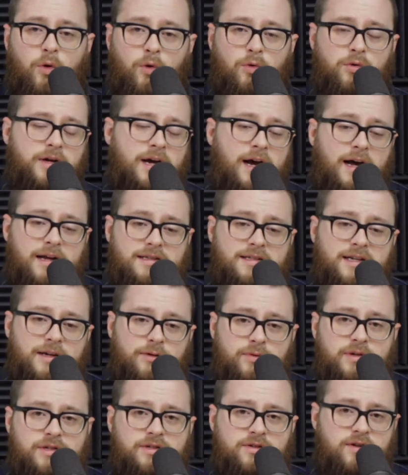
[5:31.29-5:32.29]
old
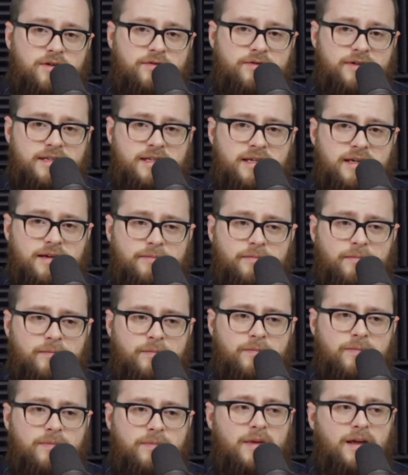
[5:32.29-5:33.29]
content resurfacing
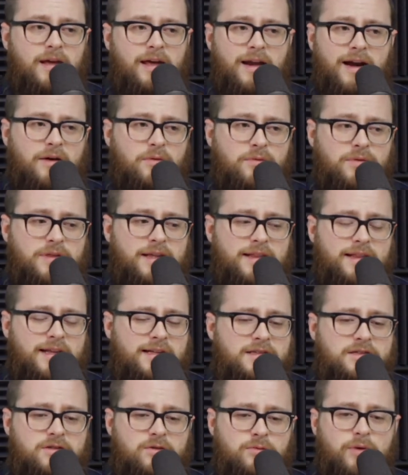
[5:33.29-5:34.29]
and I don't think
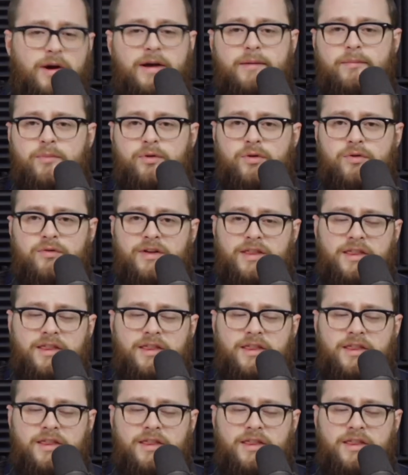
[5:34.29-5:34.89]
that's the right move.